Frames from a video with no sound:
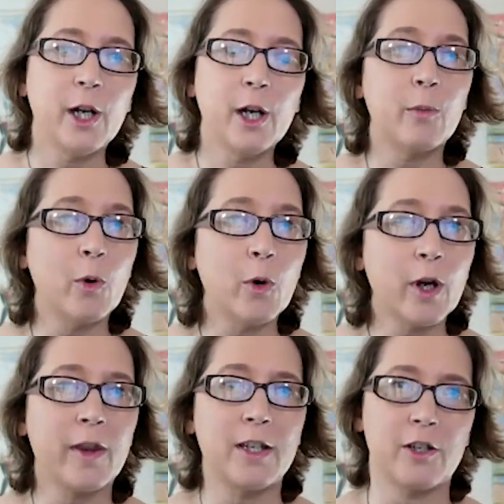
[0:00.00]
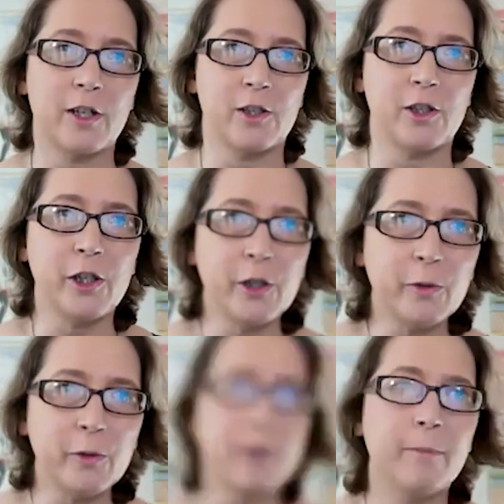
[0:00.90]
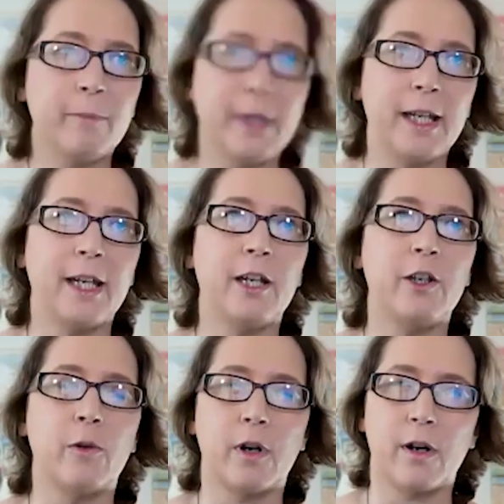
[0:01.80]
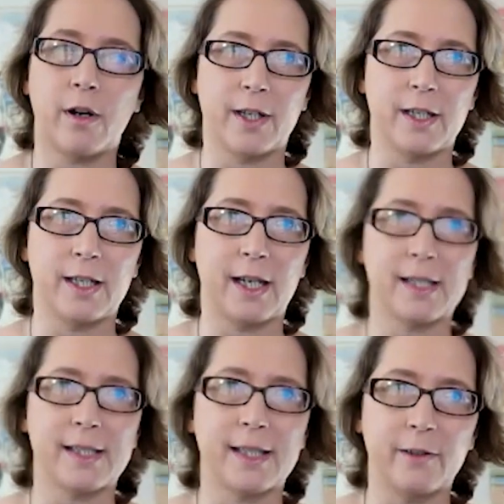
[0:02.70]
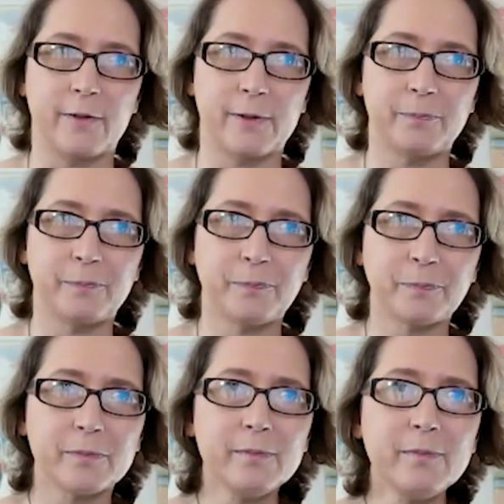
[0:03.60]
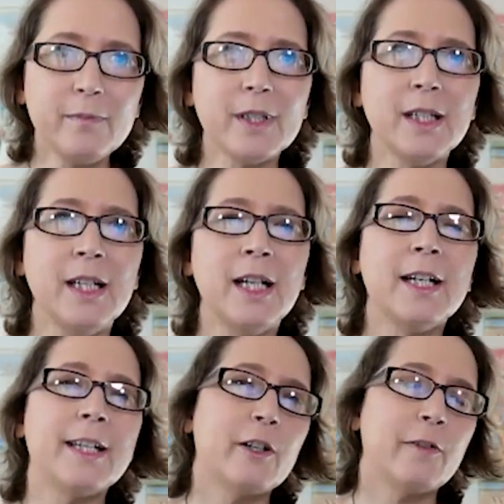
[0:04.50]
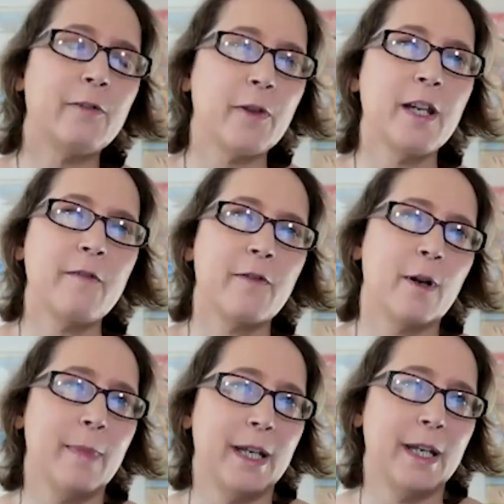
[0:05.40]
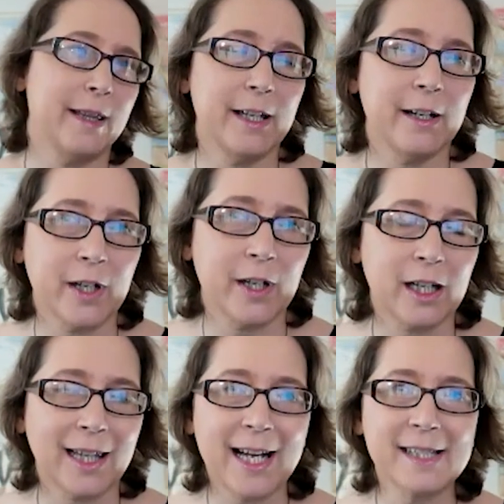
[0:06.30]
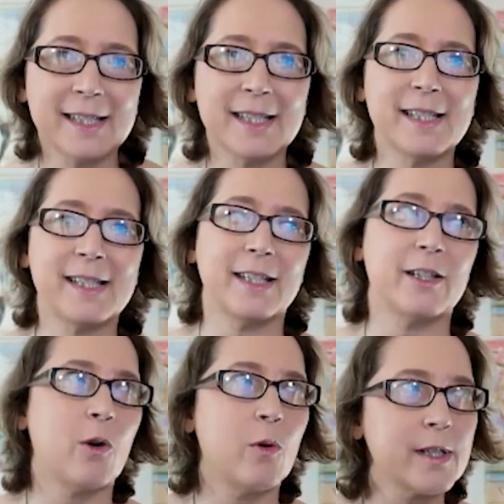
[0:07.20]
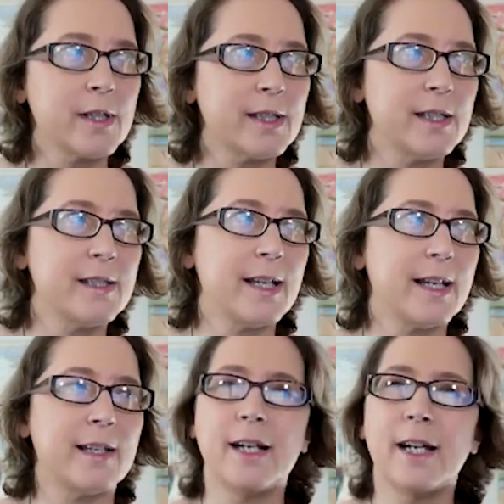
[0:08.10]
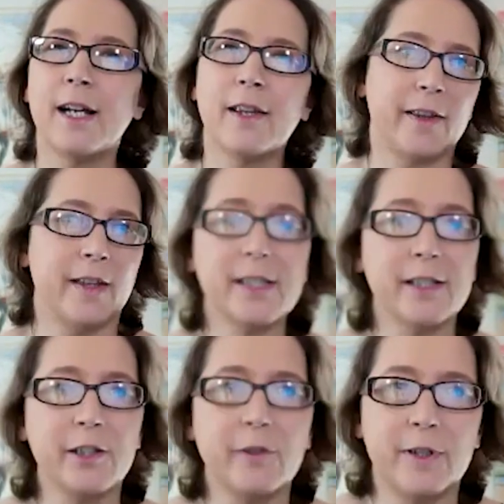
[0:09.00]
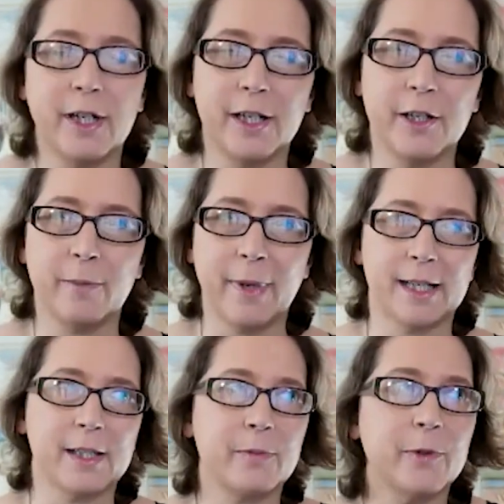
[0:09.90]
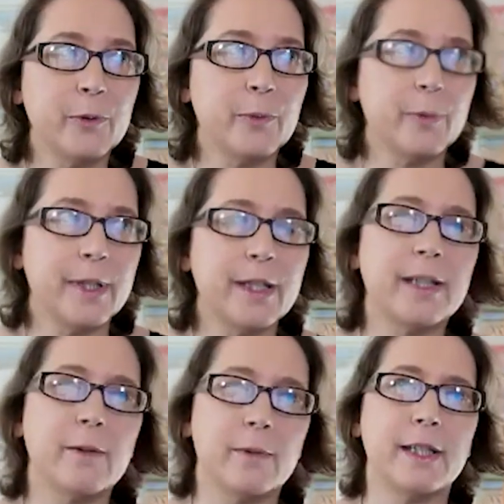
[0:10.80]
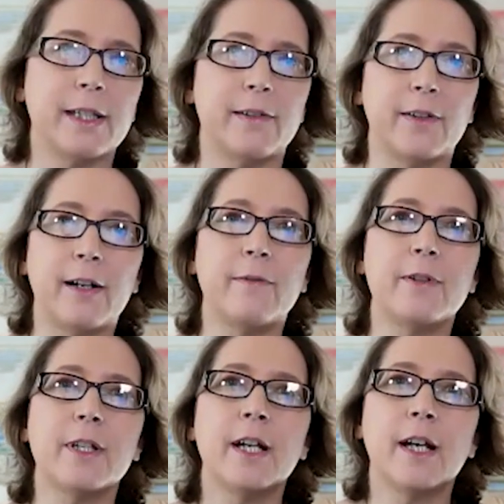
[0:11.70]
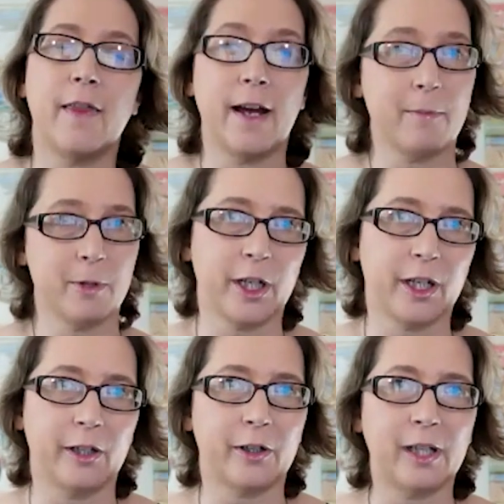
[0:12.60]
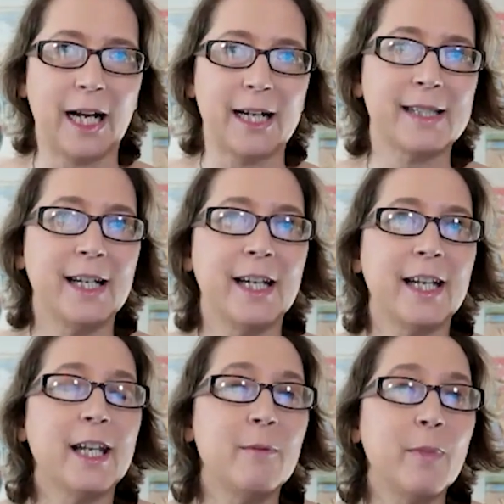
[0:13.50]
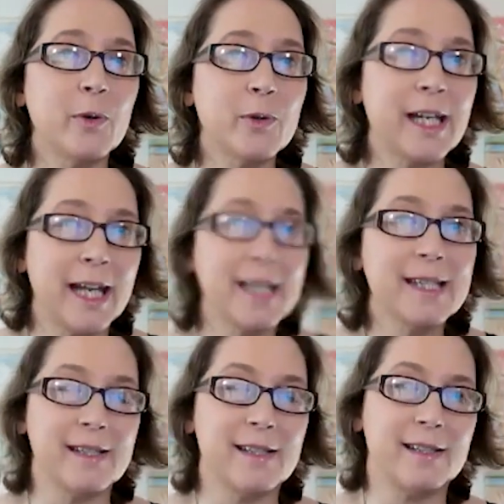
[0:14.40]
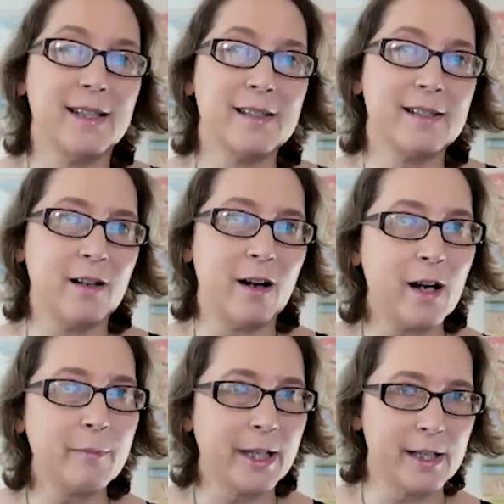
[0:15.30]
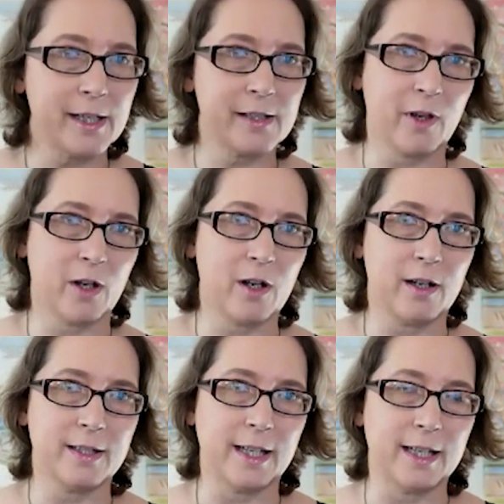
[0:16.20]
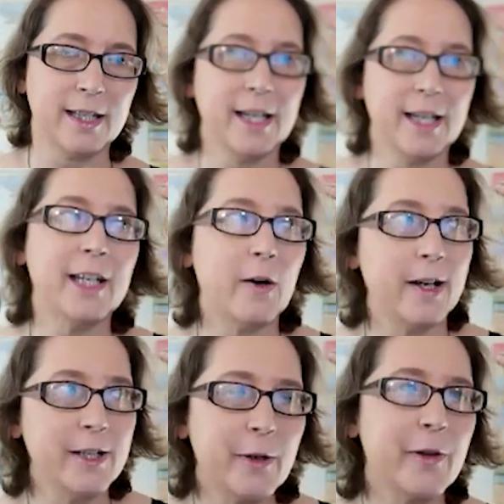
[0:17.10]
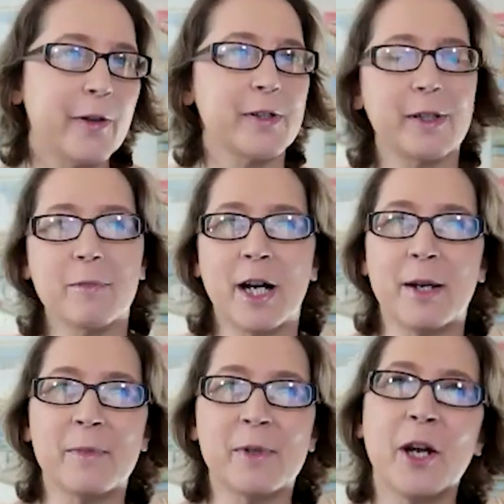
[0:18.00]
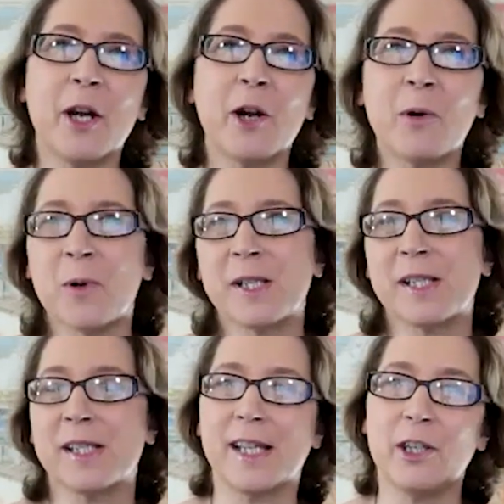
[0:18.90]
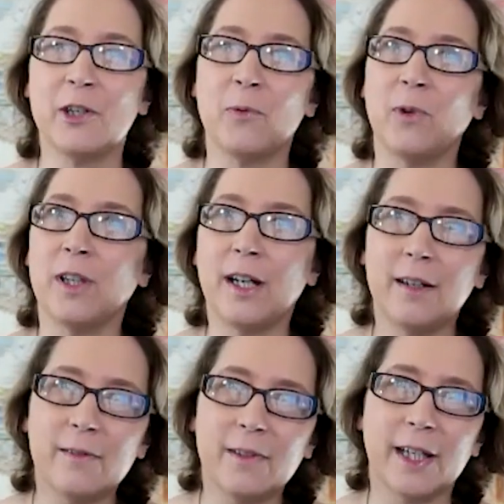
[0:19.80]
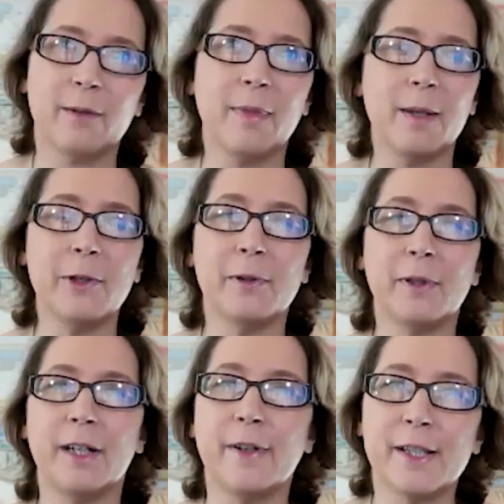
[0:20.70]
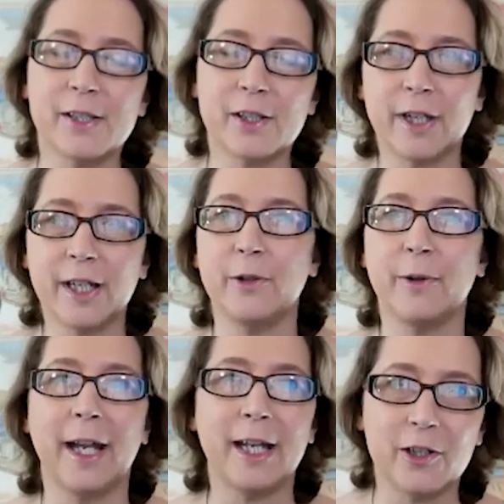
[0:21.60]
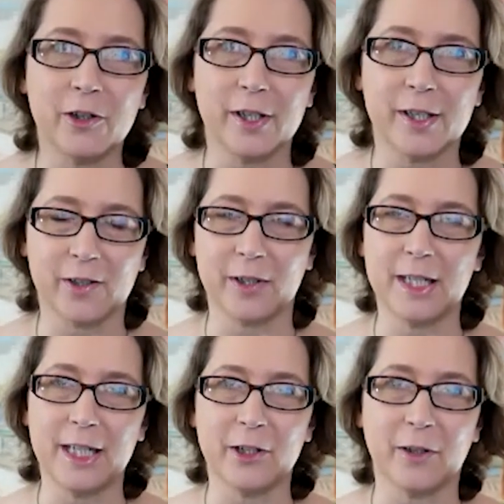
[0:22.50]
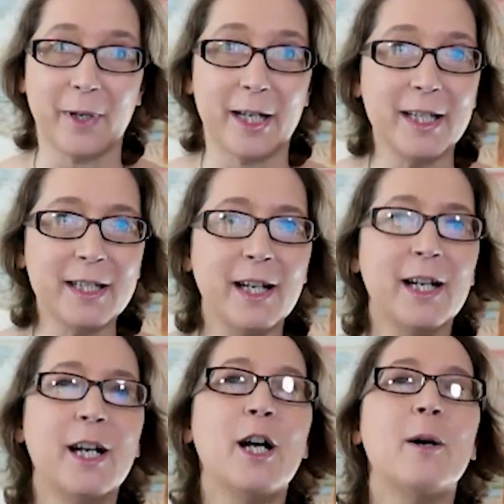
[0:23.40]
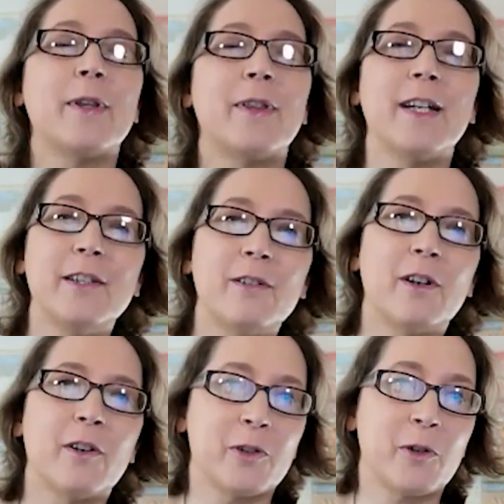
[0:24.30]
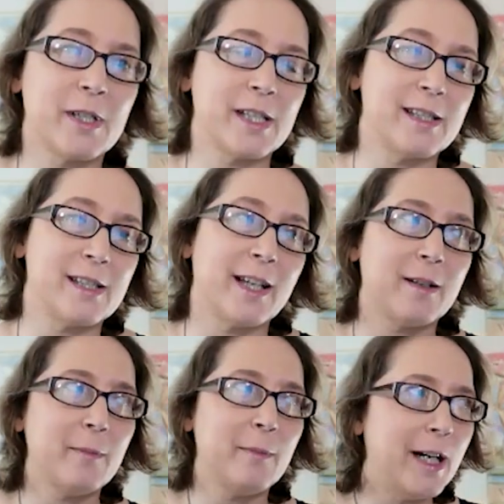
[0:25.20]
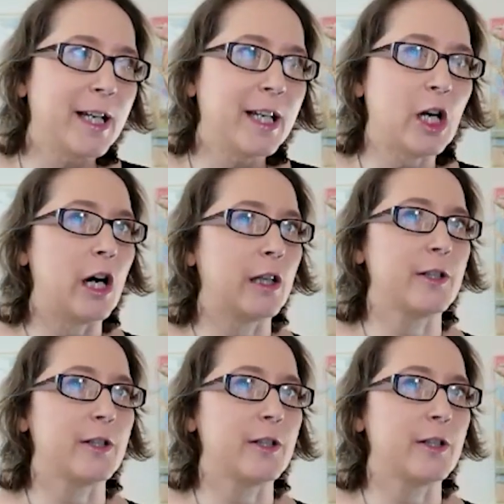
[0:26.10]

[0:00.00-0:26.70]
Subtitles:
more than just you being your authentic self. Now, if you think for a minute of the classes and the courses and the things that you've done in your past where you really, really loved that particular class, in most cases, it's not because of the content. Now, I know there's sometimes courses that you love, like maybe you love history and you hated your history teacher, right? But then there are those courses like my college